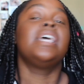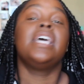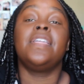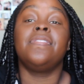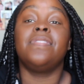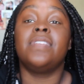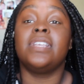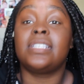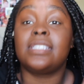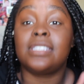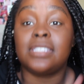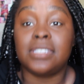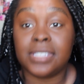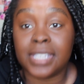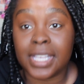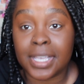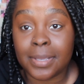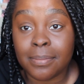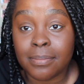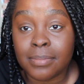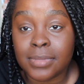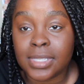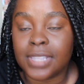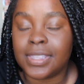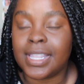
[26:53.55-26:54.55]
The
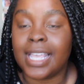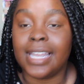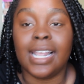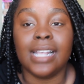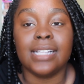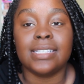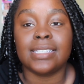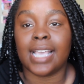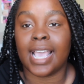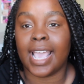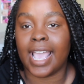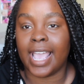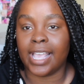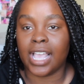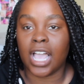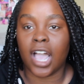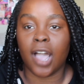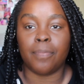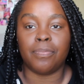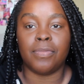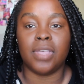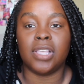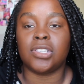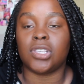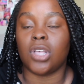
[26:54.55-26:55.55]
Sims, they need to hang
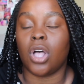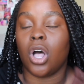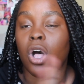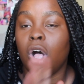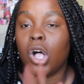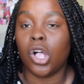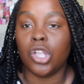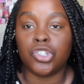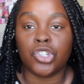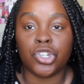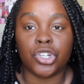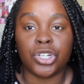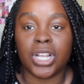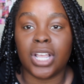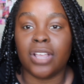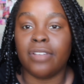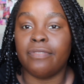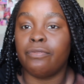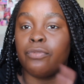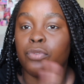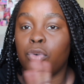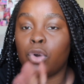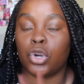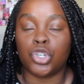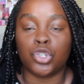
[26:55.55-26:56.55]
up this
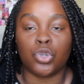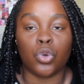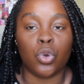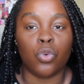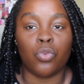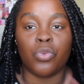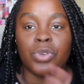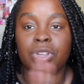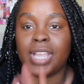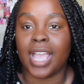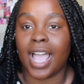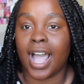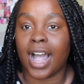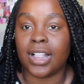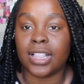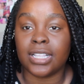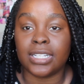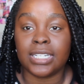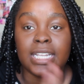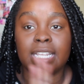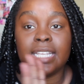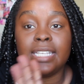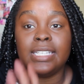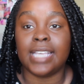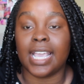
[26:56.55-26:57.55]
alternate virtual
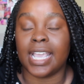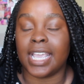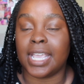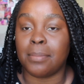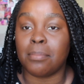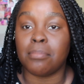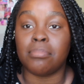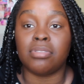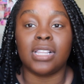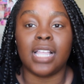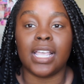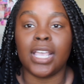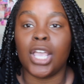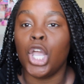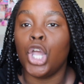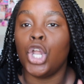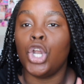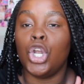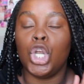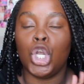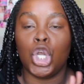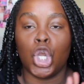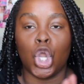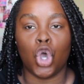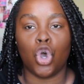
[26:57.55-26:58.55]
reality gameplay.
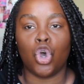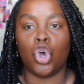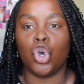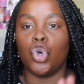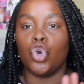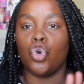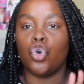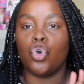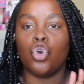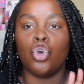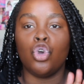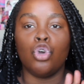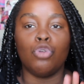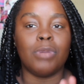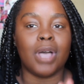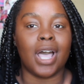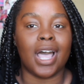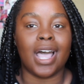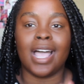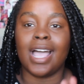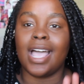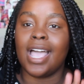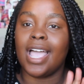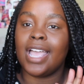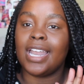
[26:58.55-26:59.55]

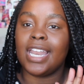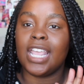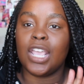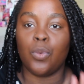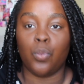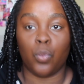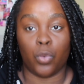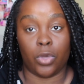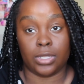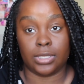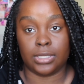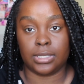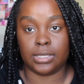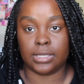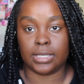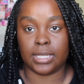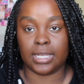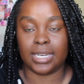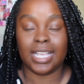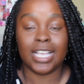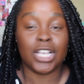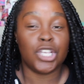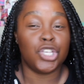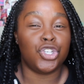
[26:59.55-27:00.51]
Nobody wants it.